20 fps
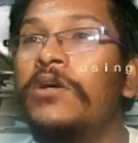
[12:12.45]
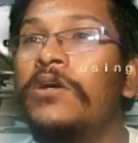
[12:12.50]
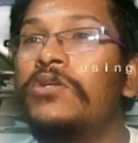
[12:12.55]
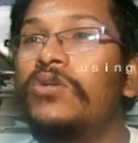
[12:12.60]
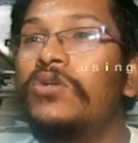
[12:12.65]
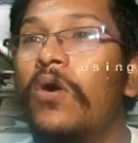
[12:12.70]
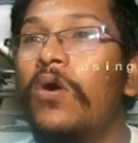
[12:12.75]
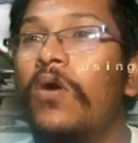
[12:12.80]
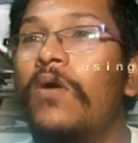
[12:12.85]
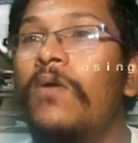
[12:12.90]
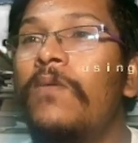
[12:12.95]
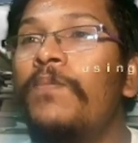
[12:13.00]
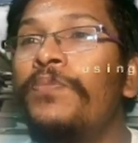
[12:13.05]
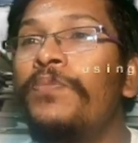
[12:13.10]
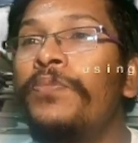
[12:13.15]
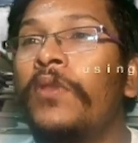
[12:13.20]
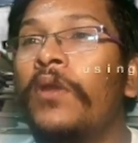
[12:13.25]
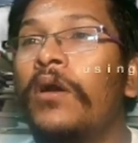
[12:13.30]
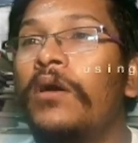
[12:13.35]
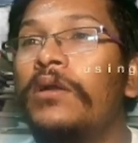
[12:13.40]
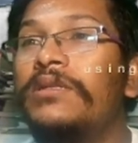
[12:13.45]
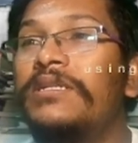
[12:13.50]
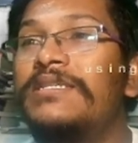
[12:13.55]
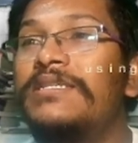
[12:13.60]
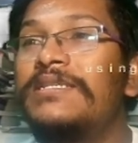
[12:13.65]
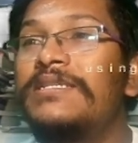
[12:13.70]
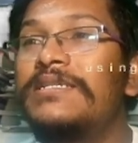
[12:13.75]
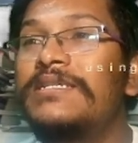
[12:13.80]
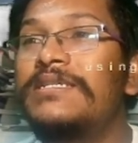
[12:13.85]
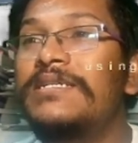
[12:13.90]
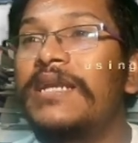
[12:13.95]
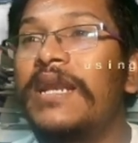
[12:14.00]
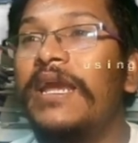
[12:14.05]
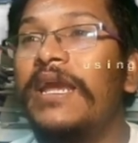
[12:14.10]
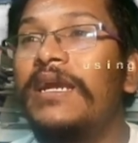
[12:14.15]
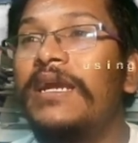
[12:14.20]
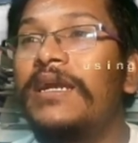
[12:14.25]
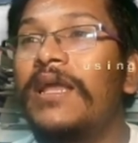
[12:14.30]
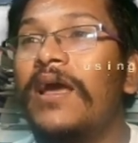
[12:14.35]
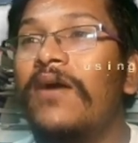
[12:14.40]
So, this
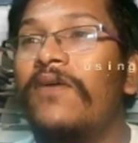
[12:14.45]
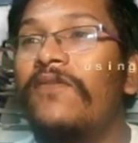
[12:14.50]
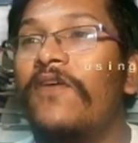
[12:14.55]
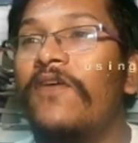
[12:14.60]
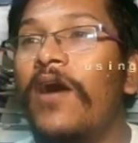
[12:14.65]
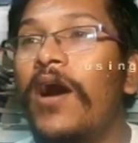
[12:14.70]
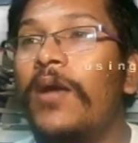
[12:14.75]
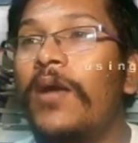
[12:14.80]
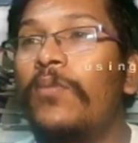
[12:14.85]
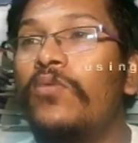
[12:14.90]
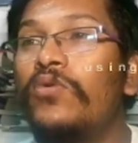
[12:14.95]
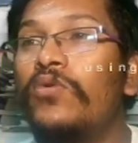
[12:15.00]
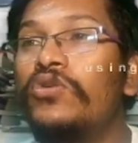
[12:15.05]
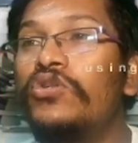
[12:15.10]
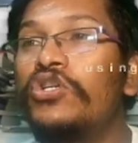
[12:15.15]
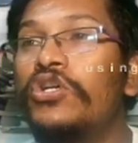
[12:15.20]
Strait of Hormuz,